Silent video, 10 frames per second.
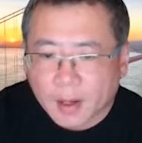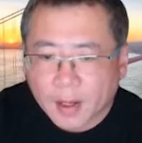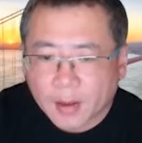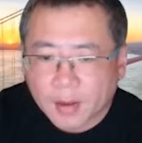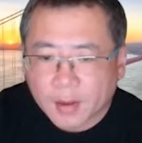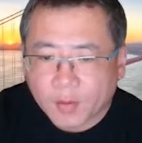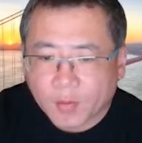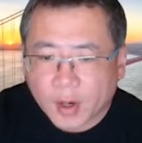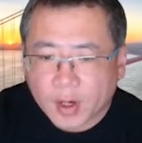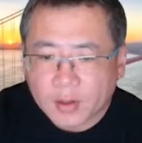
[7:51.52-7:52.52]
And
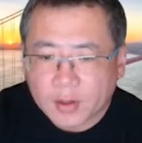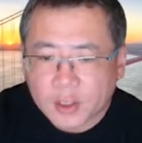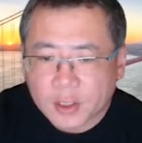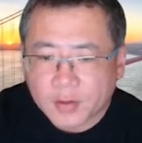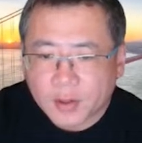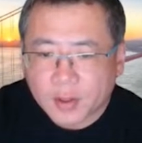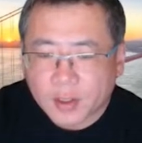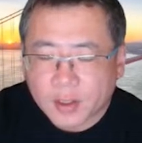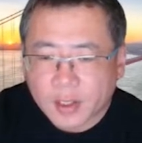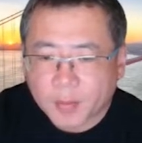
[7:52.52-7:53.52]
while you generate
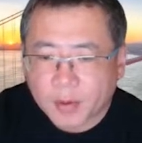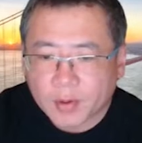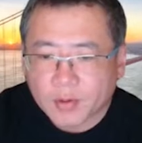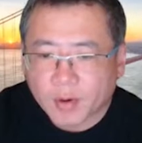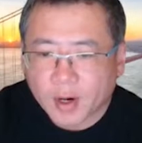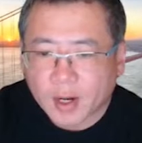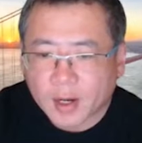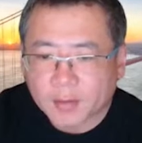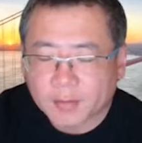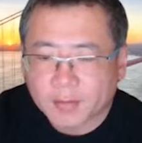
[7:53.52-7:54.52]
the temporal
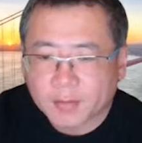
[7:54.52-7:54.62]
graph,